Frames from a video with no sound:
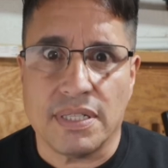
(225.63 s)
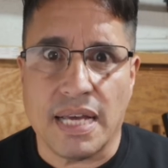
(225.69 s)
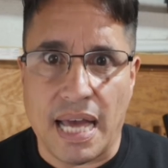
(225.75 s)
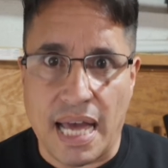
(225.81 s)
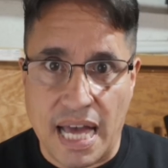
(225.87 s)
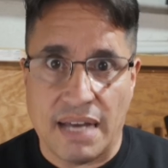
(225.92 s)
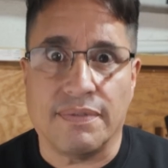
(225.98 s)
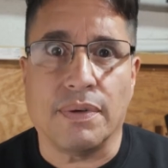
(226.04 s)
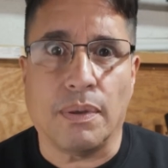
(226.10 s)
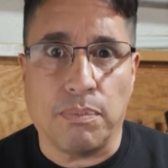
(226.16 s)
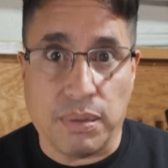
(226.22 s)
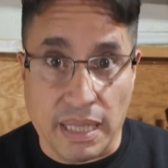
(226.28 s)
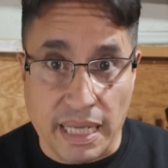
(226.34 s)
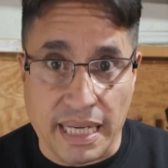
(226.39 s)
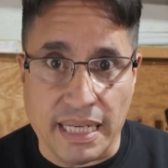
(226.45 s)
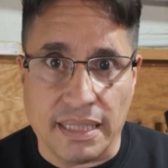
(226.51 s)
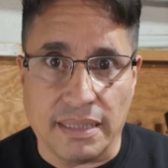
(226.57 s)
to have a
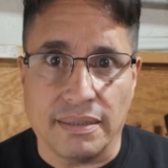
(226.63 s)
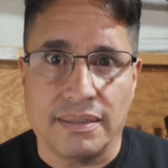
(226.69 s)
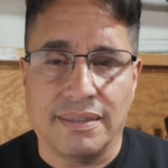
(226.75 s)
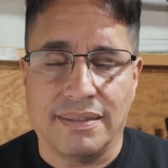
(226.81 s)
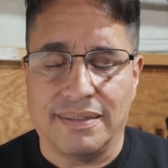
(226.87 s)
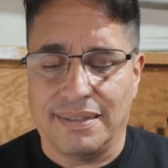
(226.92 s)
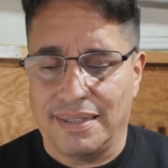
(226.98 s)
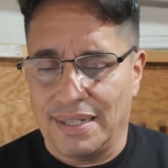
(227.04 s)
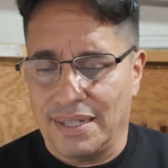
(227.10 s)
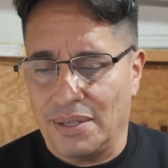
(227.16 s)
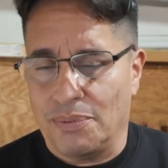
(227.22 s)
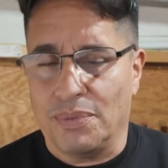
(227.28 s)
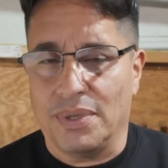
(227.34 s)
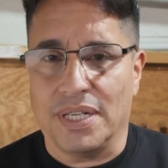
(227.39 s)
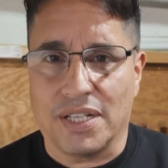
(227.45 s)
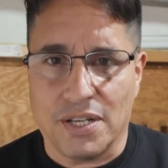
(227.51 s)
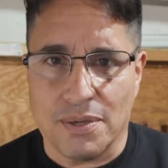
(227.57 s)
plan
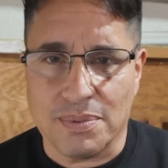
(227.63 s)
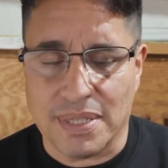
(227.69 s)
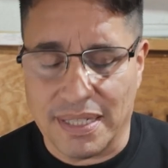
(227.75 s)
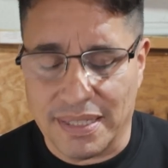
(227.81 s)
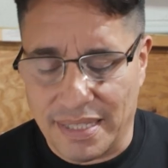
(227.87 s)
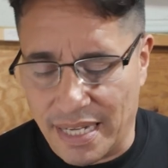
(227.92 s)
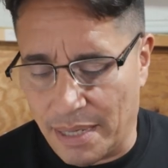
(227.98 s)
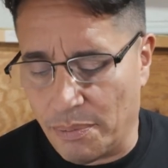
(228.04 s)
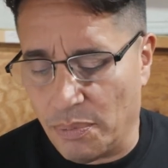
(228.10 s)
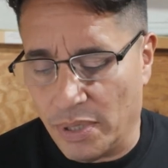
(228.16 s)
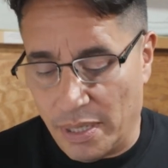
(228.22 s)
when it comes like that.